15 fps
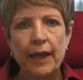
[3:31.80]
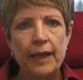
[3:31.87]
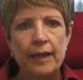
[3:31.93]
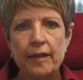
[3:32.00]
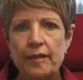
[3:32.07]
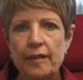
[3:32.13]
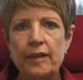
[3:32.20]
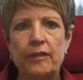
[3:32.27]

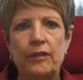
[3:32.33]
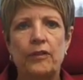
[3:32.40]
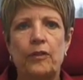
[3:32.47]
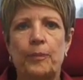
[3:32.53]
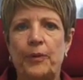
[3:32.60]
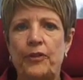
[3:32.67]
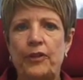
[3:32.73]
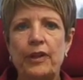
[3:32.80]
Anything
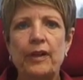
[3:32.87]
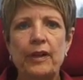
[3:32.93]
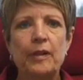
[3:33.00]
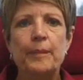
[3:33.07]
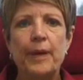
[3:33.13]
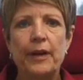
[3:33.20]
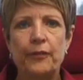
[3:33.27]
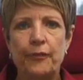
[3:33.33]
that, particularly
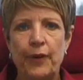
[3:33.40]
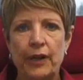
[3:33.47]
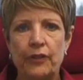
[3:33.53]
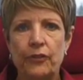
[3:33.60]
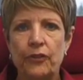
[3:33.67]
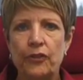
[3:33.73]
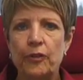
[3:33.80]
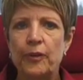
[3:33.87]

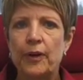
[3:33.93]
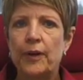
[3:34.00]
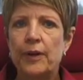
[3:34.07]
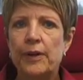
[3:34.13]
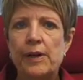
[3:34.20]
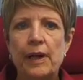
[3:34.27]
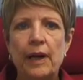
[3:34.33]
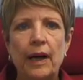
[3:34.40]
manufacturers,
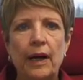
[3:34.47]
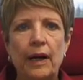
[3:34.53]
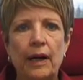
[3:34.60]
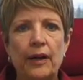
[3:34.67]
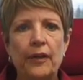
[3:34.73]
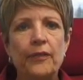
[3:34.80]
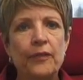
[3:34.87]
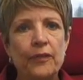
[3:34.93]

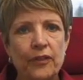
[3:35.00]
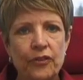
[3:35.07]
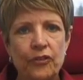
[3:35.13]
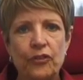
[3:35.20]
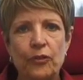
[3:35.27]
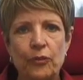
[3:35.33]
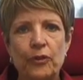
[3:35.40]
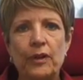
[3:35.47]
this
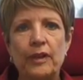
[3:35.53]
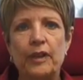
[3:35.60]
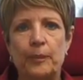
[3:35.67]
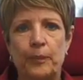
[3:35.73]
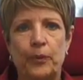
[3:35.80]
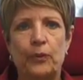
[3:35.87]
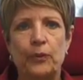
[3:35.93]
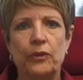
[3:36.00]
is a really
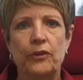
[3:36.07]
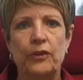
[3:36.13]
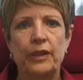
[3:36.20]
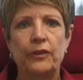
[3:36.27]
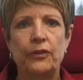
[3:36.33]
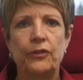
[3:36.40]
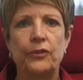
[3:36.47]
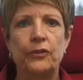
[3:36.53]
important
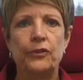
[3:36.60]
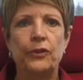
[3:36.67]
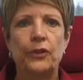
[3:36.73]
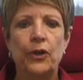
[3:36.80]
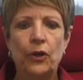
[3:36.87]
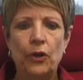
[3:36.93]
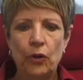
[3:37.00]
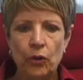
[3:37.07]
thing to do.
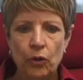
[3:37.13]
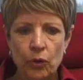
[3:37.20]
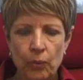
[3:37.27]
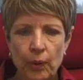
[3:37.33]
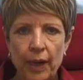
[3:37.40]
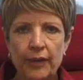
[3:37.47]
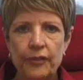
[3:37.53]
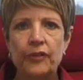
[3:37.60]

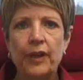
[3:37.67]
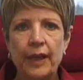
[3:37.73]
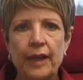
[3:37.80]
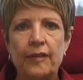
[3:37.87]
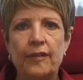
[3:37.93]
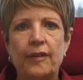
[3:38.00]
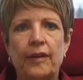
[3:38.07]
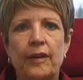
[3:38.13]
Always
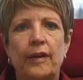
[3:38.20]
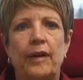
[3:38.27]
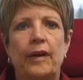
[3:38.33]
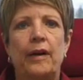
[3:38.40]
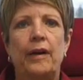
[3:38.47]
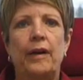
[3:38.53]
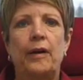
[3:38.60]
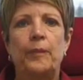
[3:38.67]
get
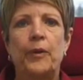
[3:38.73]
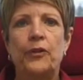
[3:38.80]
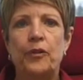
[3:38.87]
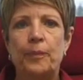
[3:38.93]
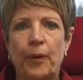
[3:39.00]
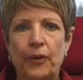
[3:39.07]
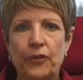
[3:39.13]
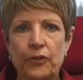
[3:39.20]
a
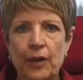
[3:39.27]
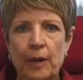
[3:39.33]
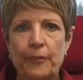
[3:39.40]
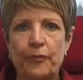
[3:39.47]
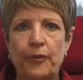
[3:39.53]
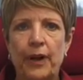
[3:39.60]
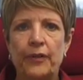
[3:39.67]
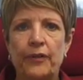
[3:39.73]
deposit
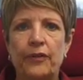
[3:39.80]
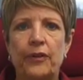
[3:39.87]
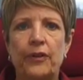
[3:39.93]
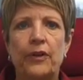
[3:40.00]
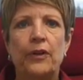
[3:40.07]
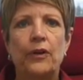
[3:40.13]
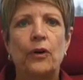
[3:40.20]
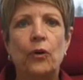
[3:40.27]
up front,
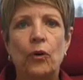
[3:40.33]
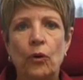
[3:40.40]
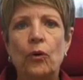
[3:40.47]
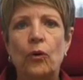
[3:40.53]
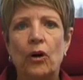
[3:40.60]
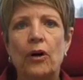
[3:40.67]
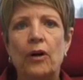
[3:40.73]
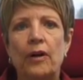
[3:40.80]

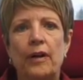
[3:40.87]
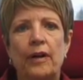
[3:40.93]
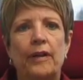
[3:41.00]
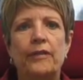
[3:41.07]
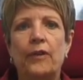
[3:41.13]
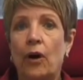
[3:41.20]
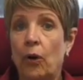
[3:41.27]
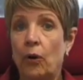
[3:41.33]
or
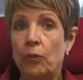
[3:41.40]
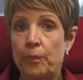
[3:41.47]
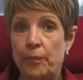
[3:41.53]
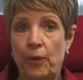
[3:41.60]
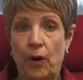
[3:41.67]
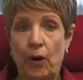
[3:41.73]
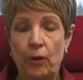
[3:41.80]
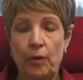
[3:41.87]
the
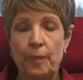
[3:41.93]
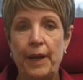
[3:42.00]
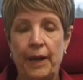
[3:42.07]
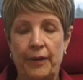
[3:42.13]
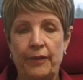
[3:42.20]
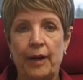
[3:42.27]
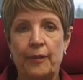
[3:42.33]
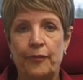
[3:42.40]
whole
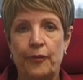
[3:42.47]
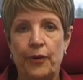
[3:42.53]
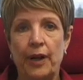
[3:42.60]
amount up